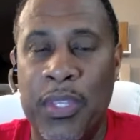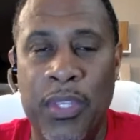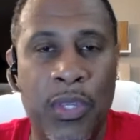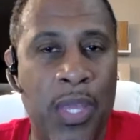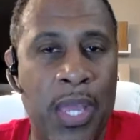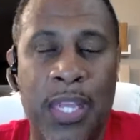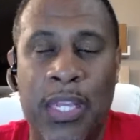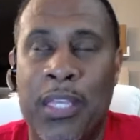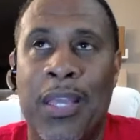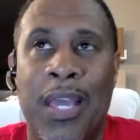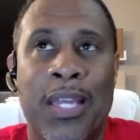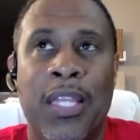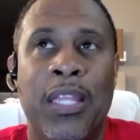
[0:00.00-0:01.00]

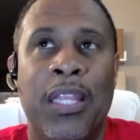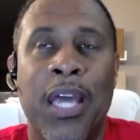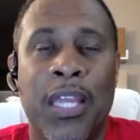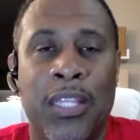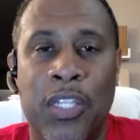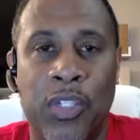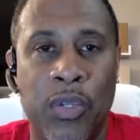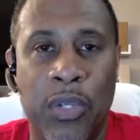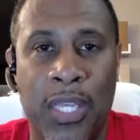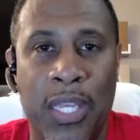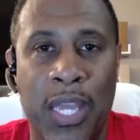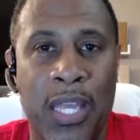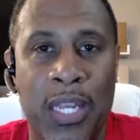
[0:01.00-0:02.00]
any light that you can
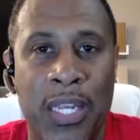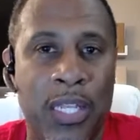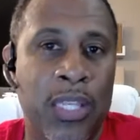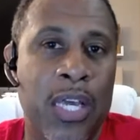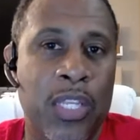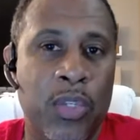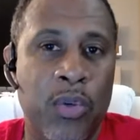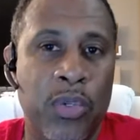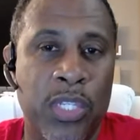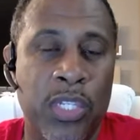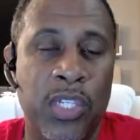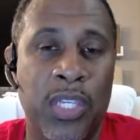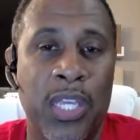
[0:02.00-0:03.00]
get, any light source
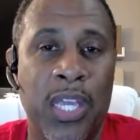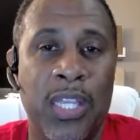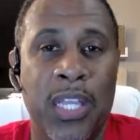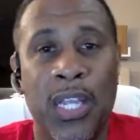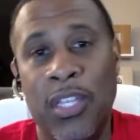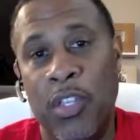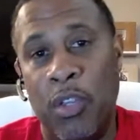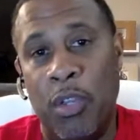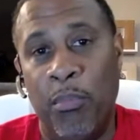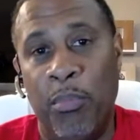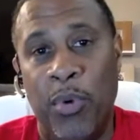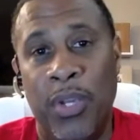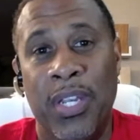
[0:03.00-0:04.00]
that you can get, that you can
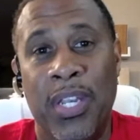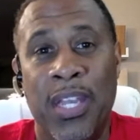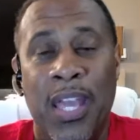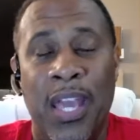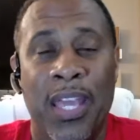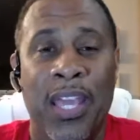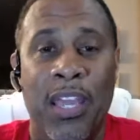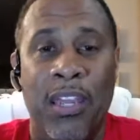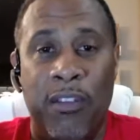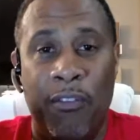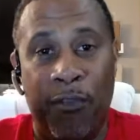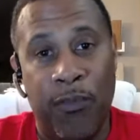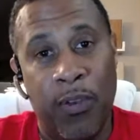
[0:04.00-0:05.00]
put again in
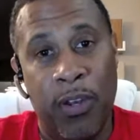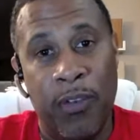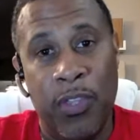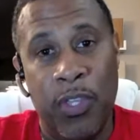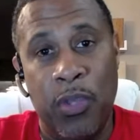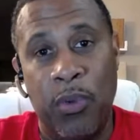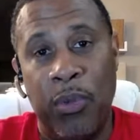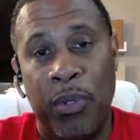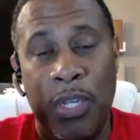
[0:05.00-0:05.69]
front of you,